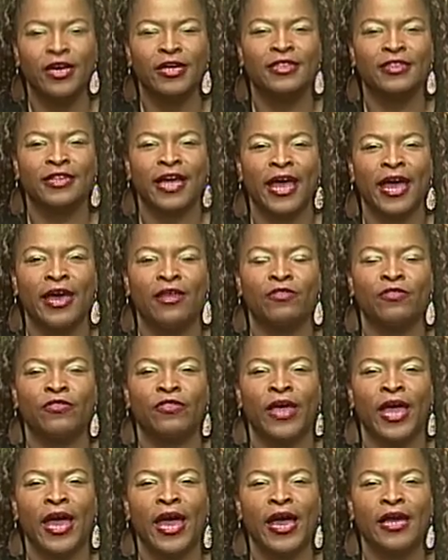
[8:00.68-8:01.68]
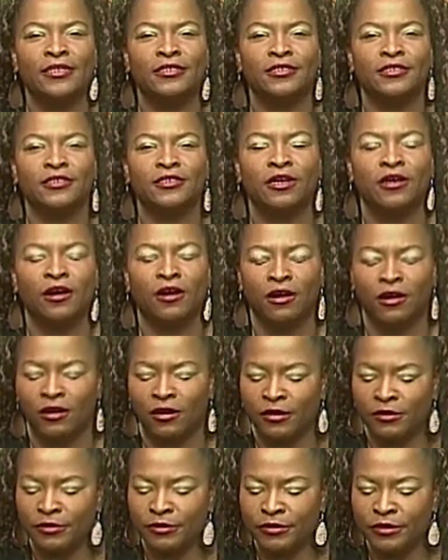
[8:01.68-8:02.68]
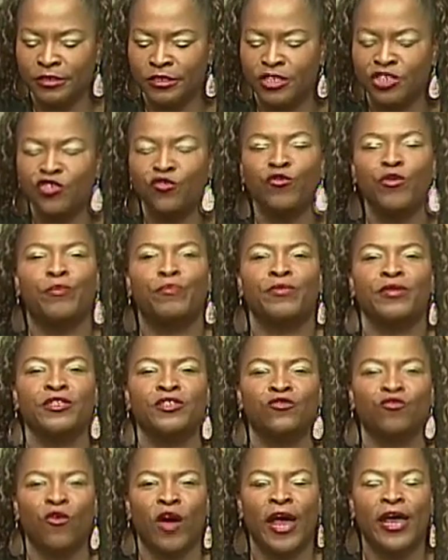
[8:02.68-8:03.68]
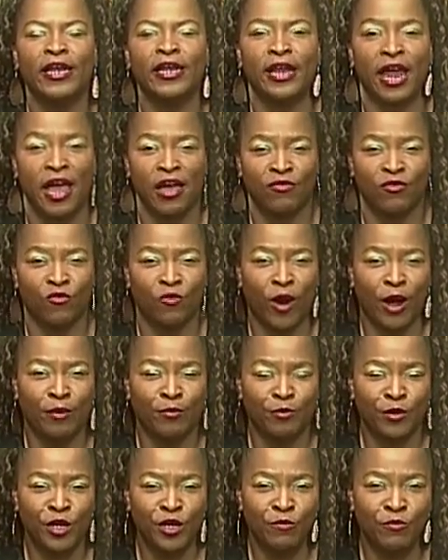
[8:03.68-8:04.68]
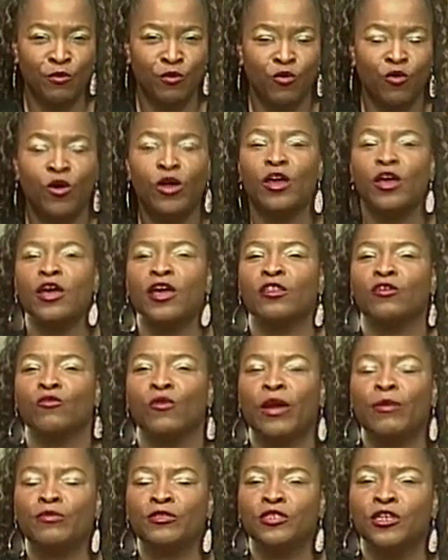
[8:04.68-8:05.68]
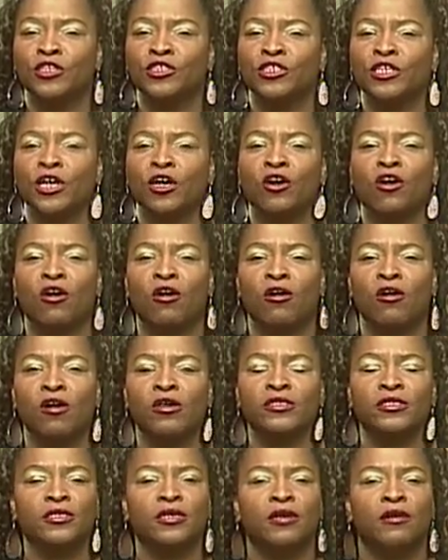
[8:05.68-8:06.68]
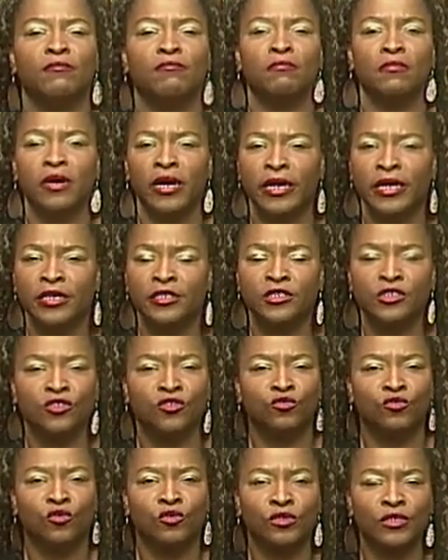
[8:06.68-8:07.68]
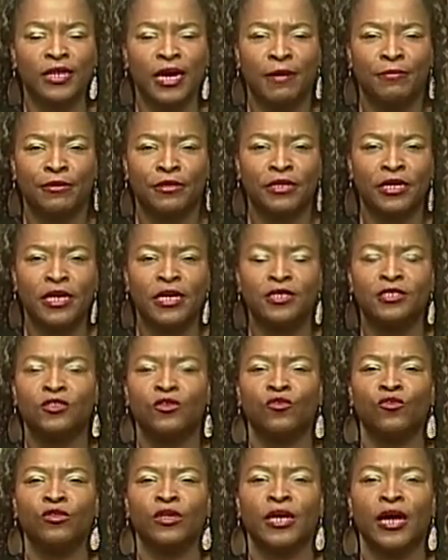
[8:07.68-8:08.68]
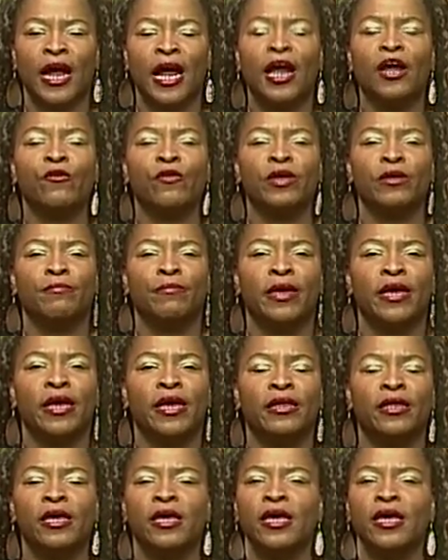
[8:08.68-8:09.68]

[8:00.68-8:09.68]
that that uh, script is right and I have the right people and the right production. It costs money to do those type of things. So the concrete bed